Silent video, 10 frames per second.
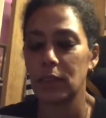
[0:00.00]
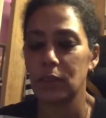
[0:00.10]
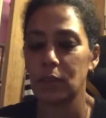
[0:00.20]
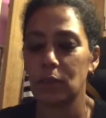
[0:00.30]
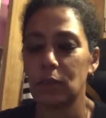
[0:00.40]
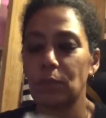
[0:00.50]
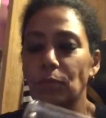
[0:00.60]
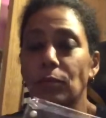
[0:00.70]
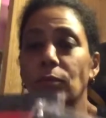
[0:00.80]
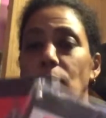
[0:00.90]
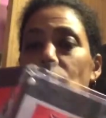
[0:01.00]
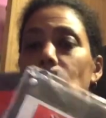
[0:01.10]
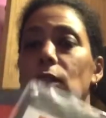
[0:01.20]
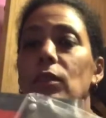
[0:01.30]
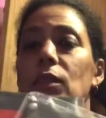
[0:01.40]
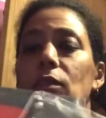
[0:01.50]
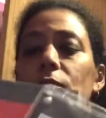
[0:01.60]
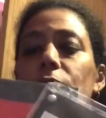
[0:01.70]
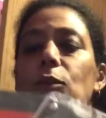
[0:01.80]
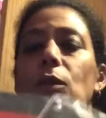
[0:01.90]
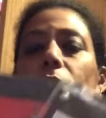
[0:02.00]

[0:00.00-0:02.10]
So these are the few cards